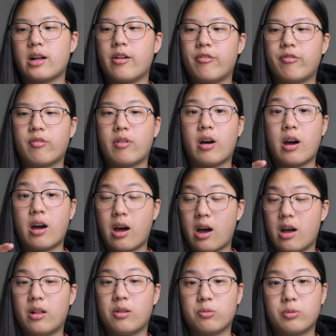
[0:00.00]
myself,
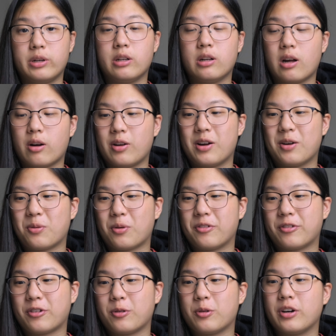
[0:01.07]
I'll read it out here
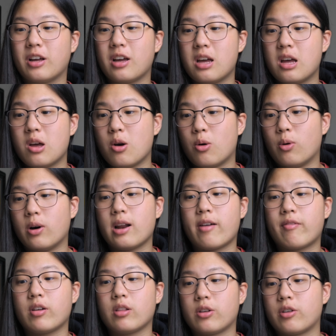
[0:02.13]
word for word. What
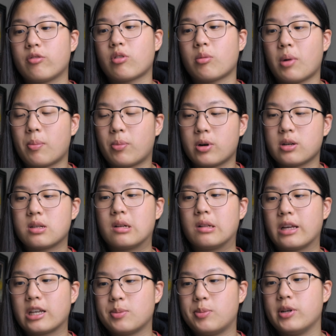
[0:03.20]
have I learned from my
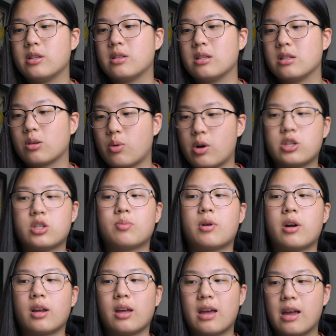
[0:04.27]
personal experiences?
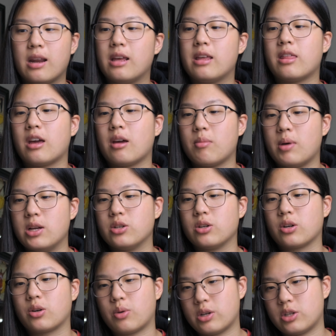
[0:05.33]
Anything
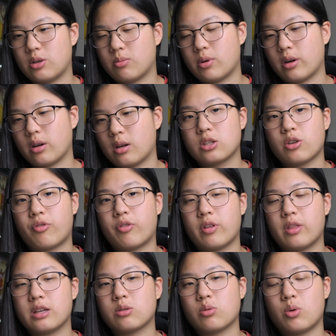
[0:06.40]
major So
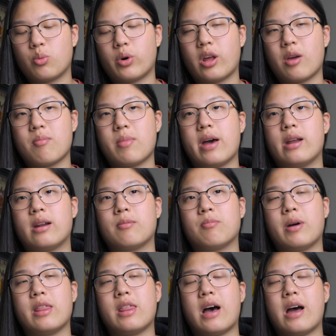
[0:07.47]
for this one, what I
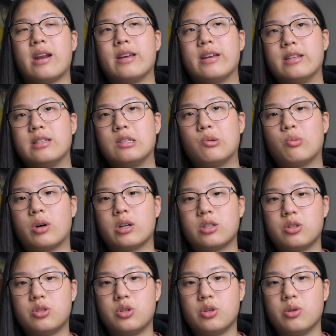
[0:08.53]
meant by that is you
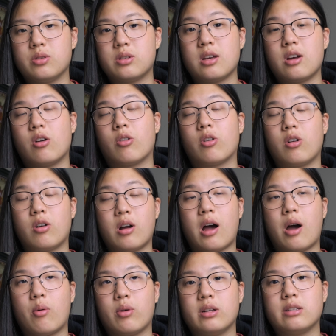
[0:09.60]
want to choose, or
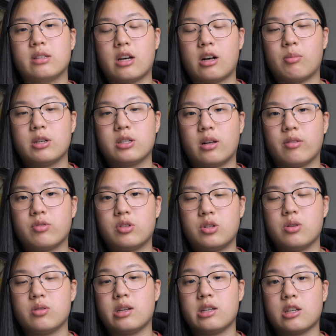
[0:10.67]
I wanted to tell myself to
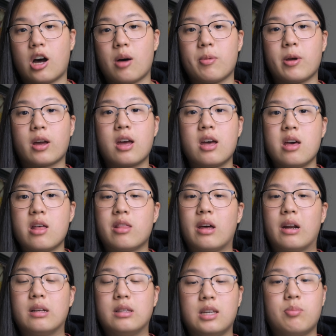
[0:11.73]
choose a topic
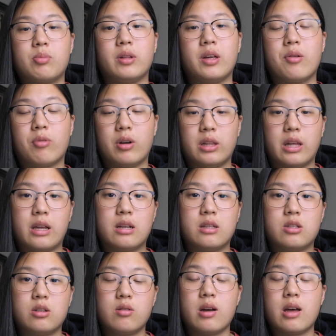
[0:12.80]
that I deeply
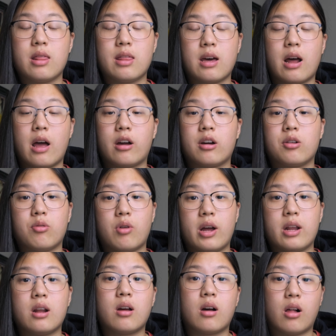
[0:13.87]
related to and that I could
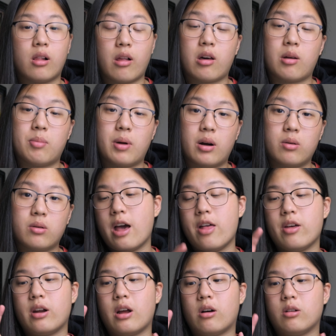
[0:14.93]
write a lot about.
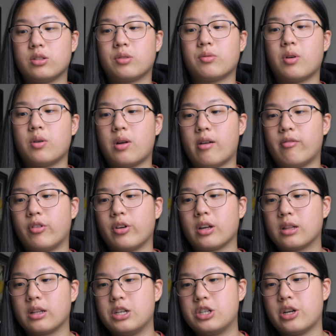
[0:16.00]
And then I also wrote
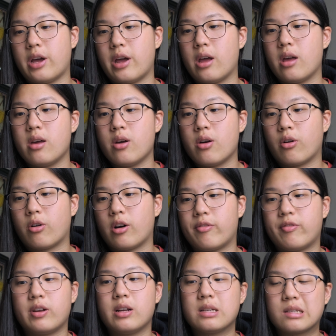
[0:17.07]
avoid cliche, or
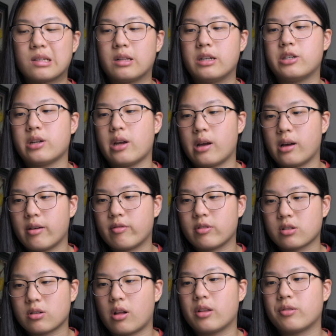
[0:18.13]
if it is cliche, give
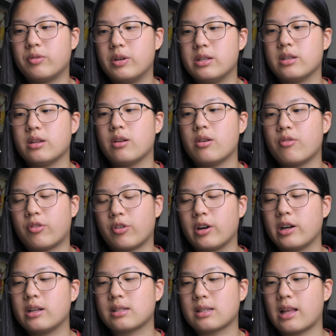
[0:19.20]
a solid reason
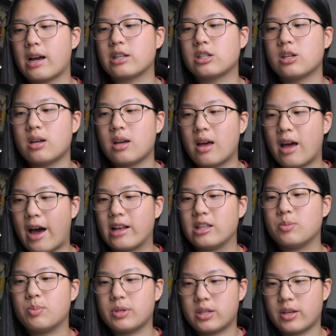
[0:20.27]
for it / add